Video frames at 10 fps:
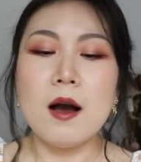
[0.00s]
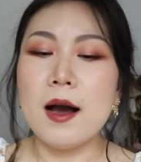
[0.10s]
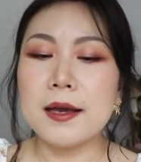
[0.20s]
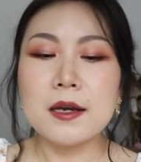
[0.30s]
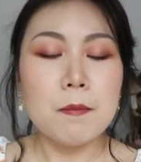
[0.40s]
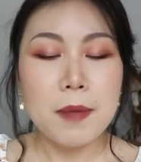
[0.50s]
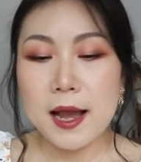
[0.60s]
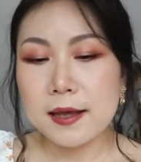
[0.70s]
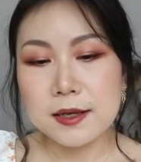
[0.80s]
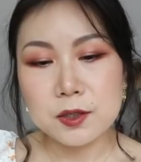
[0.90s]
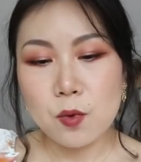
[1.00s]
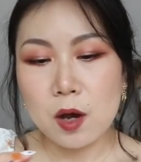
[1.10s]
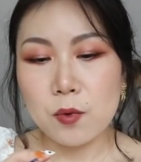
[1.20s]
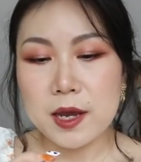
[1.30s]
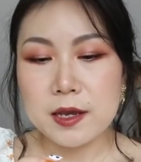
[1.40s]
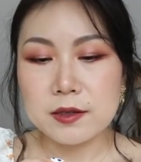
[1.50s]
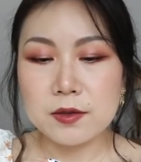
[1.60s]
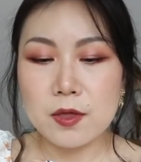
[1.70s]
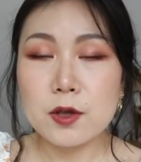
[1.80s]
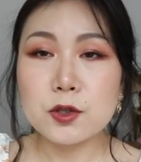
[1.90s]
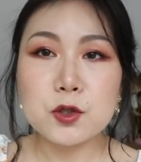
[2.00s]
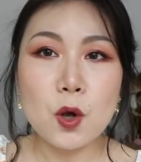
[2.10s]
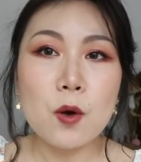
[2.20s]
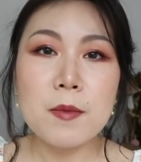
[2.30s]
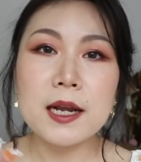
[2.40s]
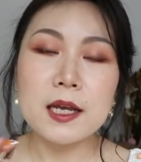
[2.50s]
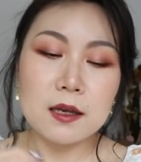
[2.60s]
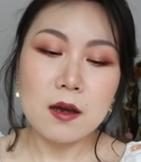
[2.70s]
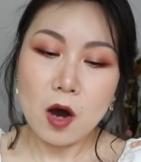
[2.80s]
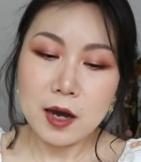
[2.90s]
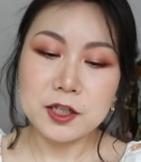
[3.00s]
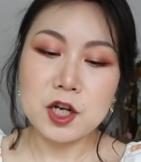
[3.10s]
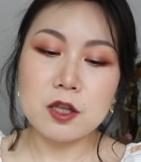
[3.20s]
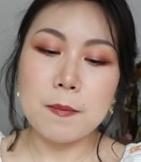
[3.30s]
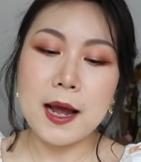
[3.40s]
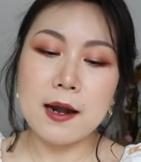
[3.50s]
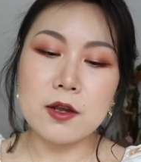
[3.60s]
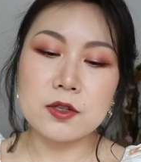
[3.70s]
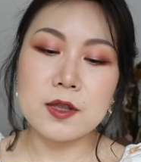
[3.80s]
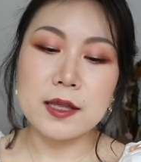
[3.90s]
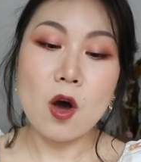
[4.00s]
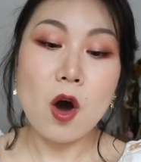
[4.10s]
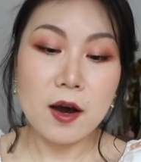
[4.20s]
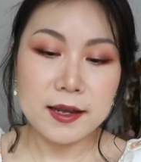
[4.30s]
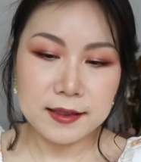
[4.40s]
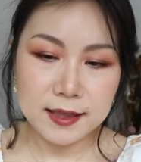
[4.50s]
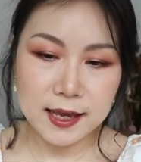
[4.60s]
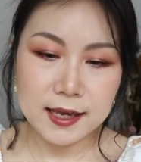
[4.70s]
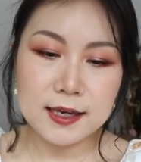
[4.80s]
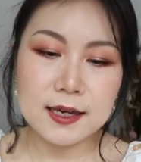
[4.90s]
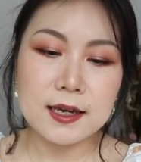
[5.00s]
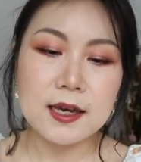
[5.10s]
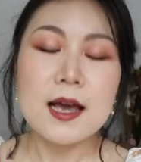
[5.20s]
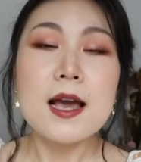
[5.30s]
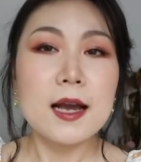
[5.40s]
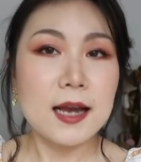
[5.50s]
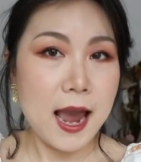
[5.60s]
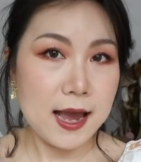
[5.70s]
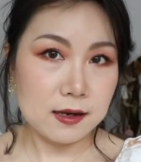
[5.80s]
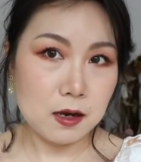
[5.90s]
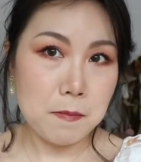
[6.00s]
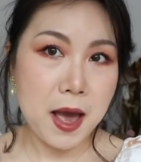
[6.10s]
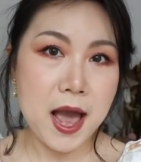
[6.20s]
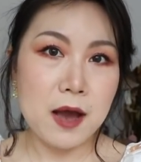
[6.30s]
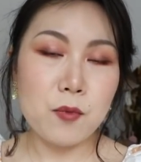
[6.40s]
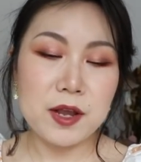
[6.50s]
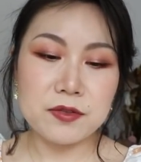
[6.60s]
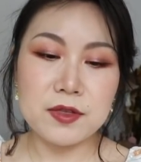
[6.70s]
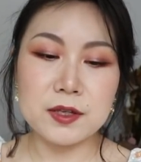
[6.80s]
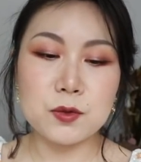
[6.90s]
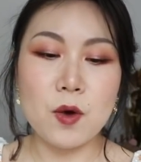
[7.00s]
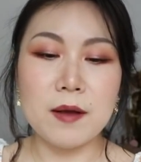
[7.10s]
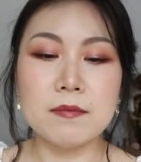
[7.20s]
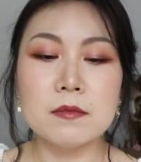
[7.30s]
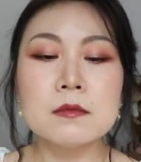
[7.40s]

I compared this one with so many eyeshadow palettes that I think can compare with this one.